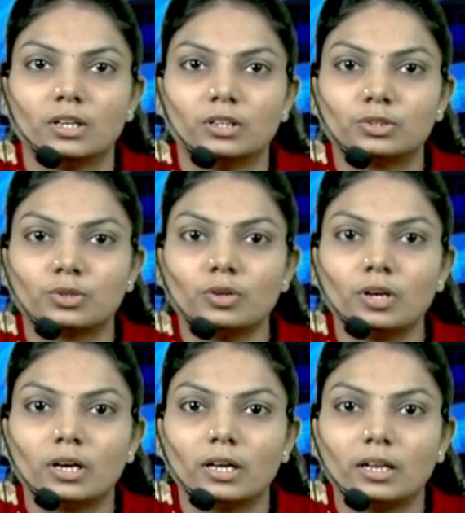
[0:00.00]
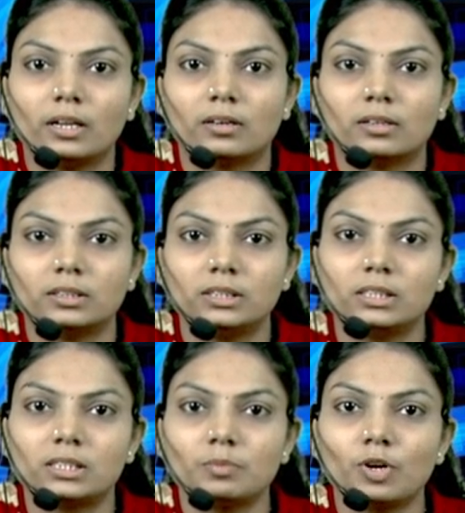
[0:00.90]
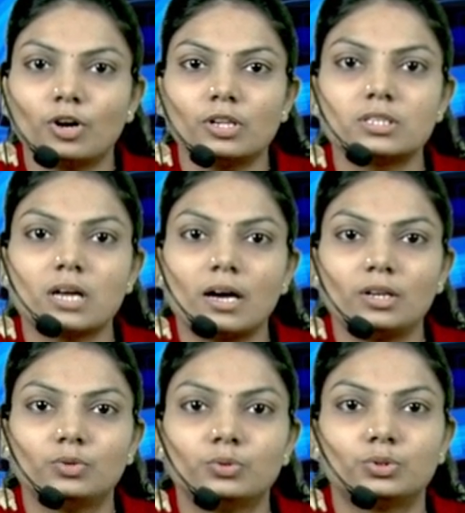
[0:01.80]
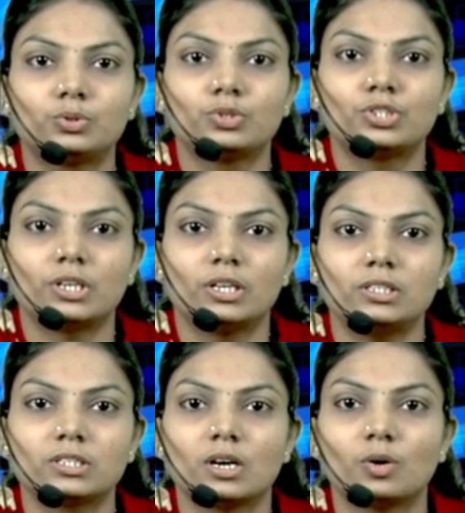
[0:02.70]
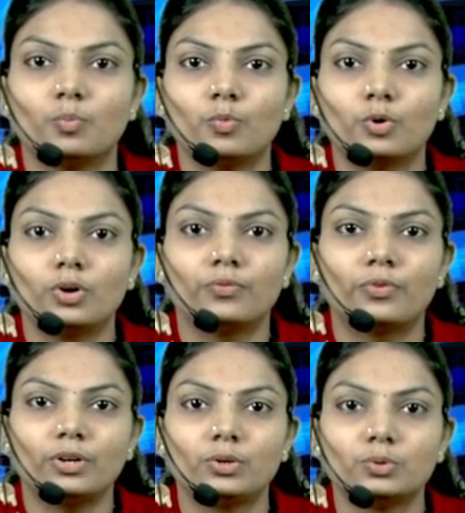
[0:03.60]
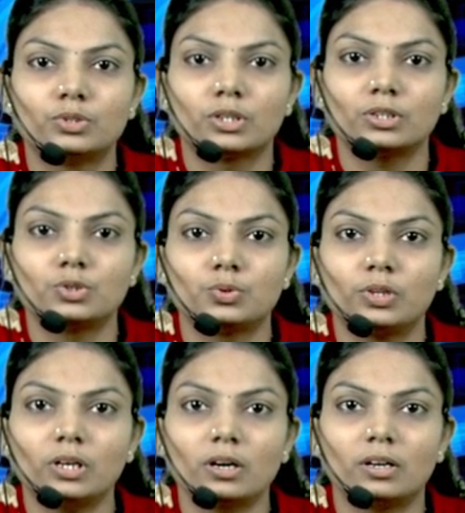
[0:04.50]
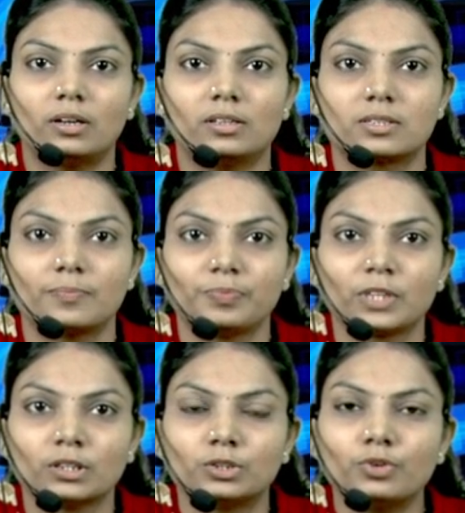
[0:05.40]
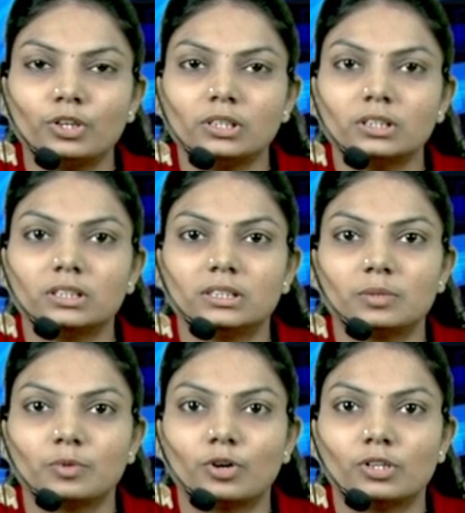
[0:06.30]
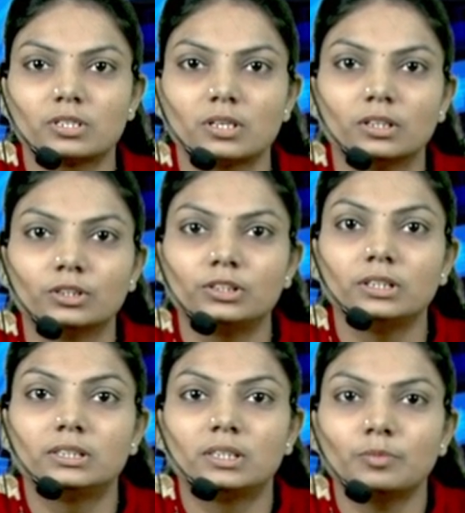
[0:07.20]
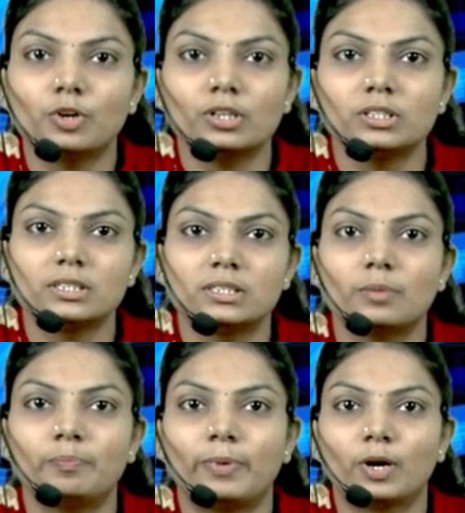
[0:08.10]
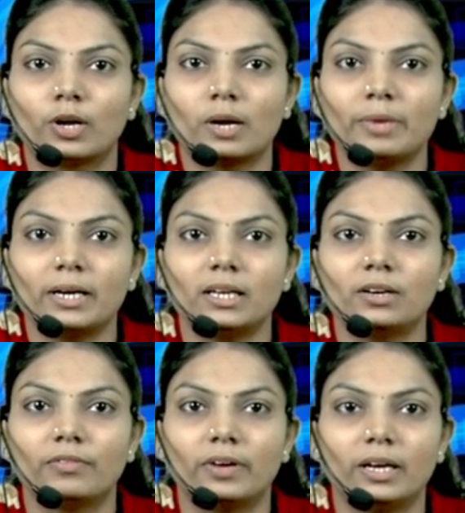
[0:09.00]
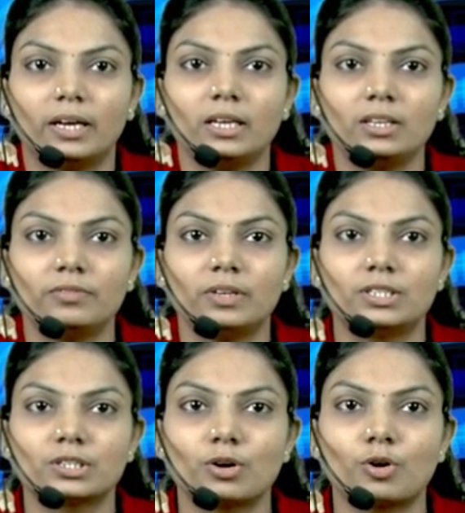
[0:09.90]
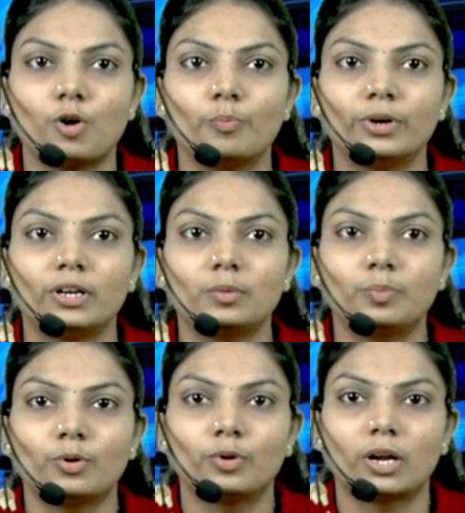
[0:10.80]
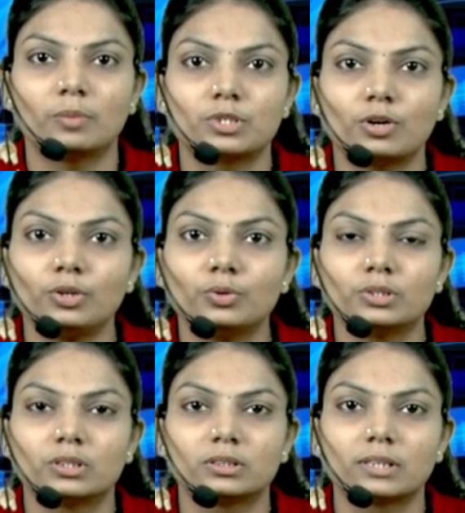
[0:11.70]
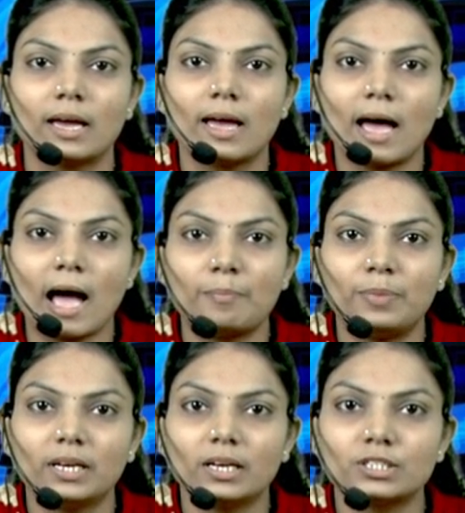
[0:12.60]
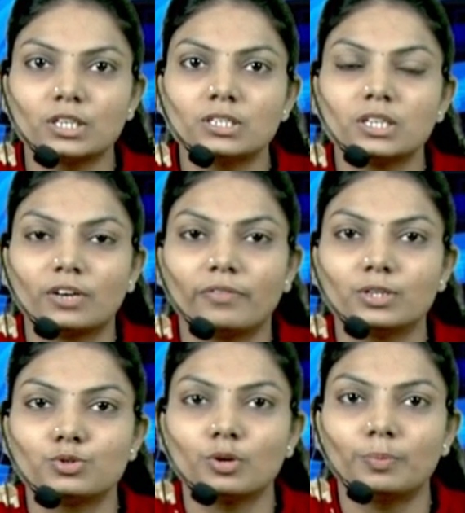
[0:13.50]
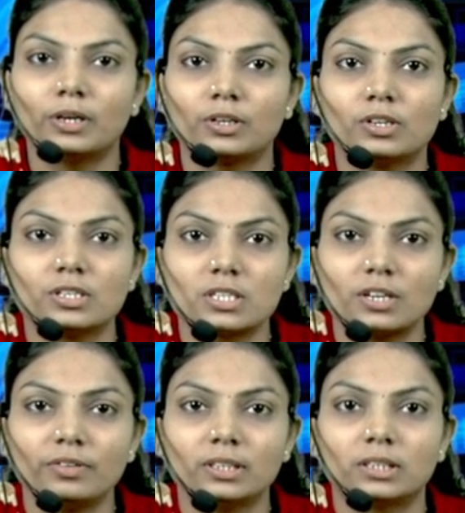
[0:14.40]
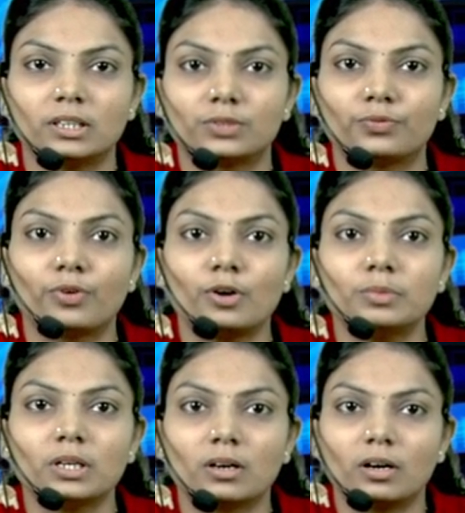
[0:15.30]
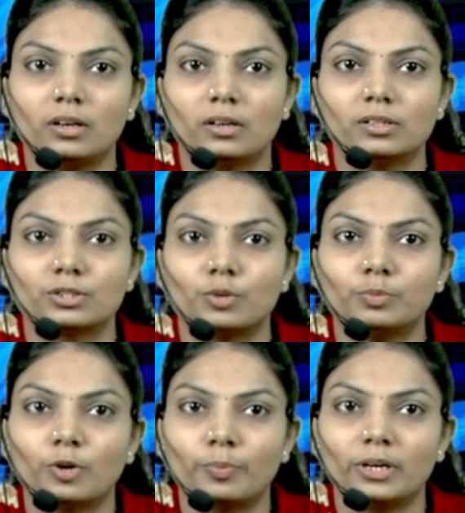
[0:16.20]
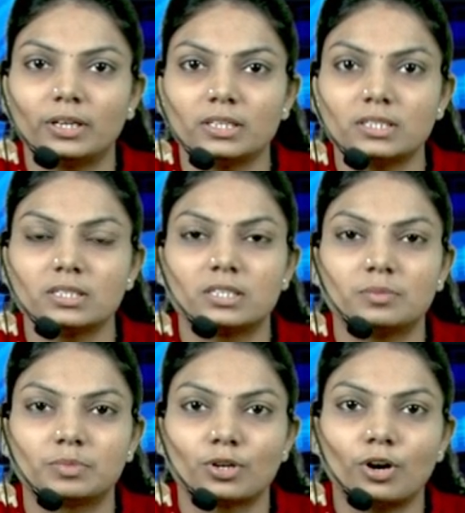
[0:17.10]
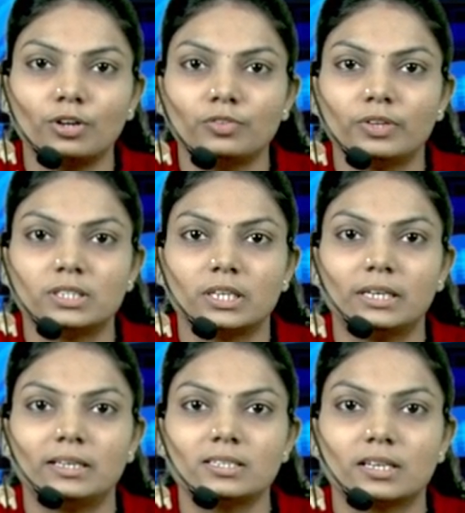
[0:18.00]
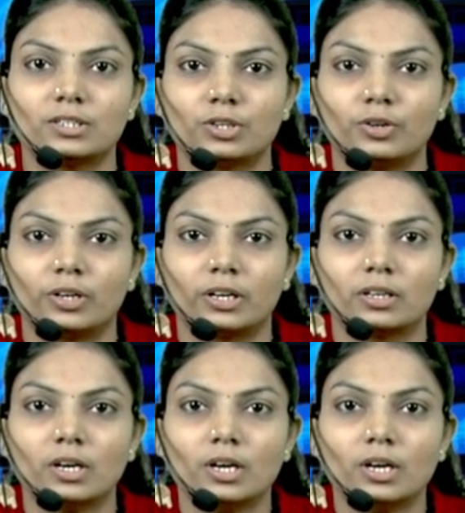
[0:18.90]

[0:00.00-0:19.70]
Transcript: So uh, system calls are used to change mode for users to the kernels. So what is a system calls? So system calls is the programmatic way in which a computer programs or users applications request to a particular services from the kernels of the operating systems on which it is executed.